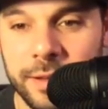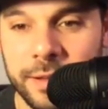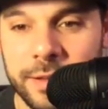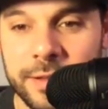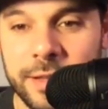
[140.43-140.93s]

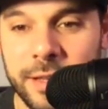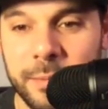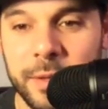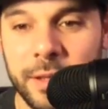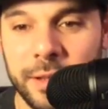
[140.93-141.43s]

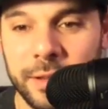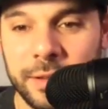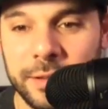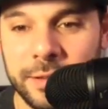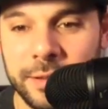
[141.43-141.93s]
Cinnamon.
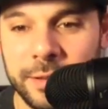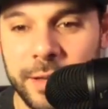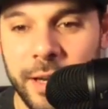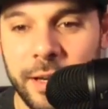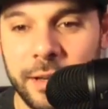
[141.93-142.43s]

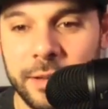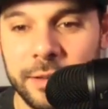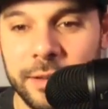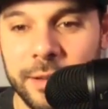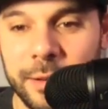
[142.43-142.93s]
Okay.
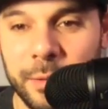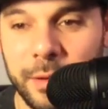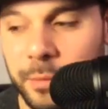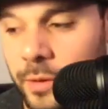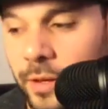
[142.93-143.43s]
Well,
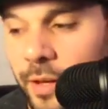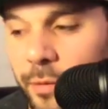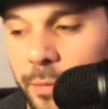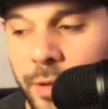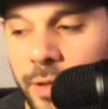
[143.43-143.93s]
good morning,
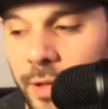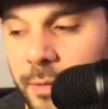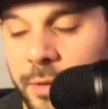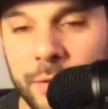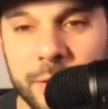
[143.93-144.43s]
everybody.
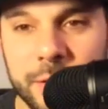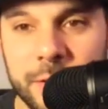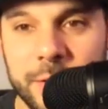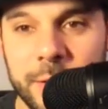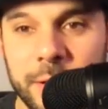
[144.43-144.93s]
Yep, if you're
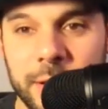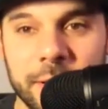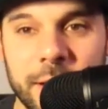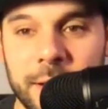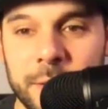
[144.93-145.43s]
just joining,
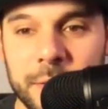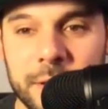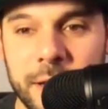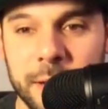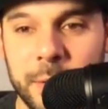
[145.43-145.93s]
we're
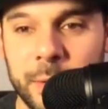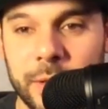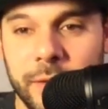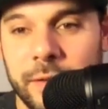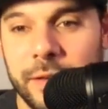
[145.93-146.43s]
just talking about what
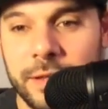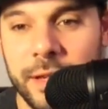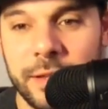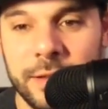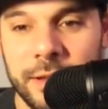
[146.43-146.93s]
our favorite
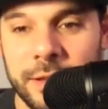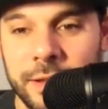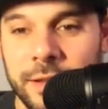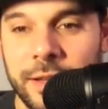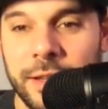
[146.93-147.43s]
scents are.
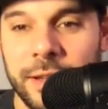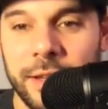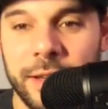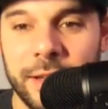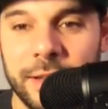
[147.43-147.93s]

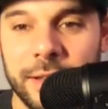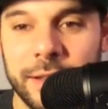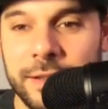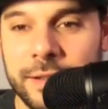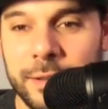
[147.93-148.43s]
And
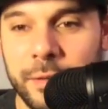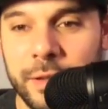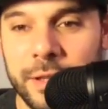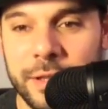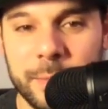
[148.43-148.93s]
some of
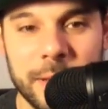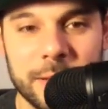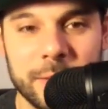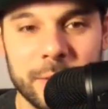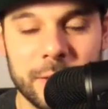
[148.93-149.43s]
us can smell,
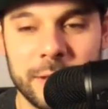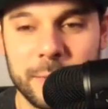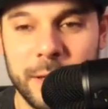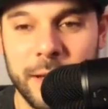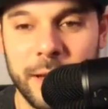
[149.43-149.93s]
some of us can
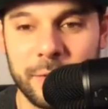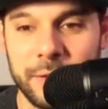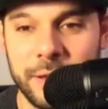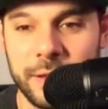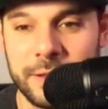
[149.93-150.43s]
smell half the
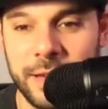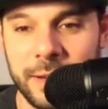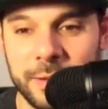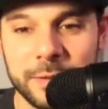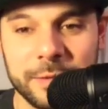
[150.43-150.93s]
things
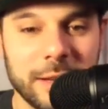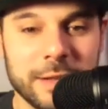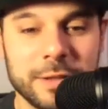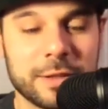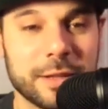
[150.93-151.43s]
now, and
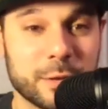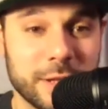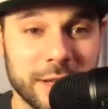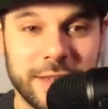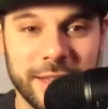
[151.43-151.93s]
it's just an
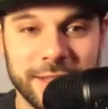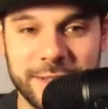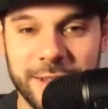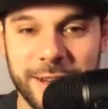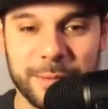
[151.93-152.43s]
interesting thing to
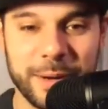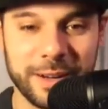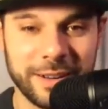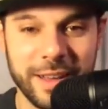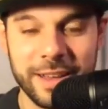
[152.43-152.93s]
talk
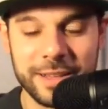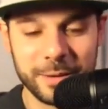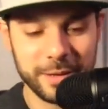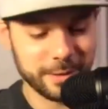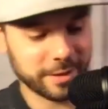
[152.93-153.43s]
about.
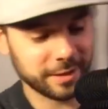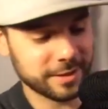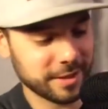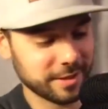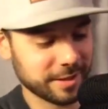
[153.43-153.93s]
So anyway, let's
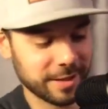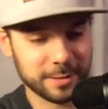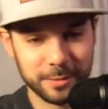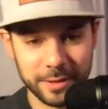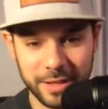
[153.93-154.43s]
get into
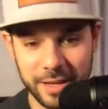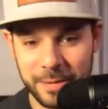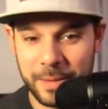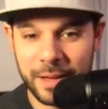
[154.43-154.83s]
God's Word, huh?